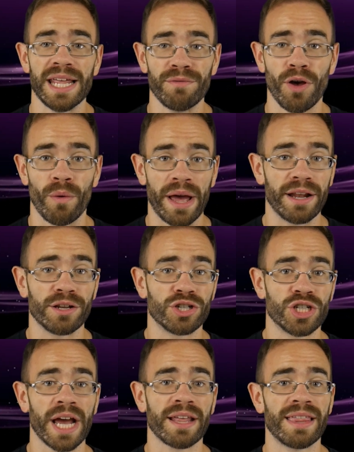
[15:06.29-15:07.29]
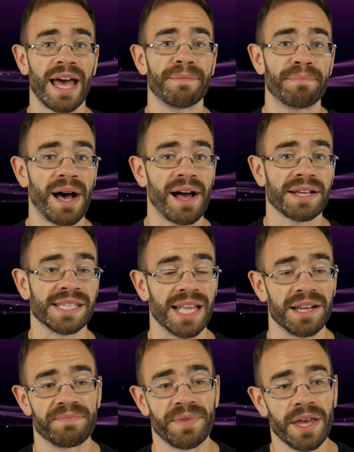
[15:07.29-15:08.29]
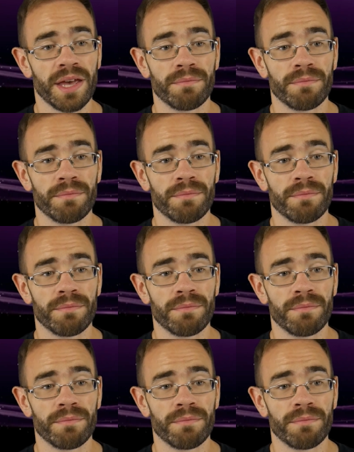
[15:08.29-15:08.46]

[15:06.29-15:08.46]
EVO and check that box, then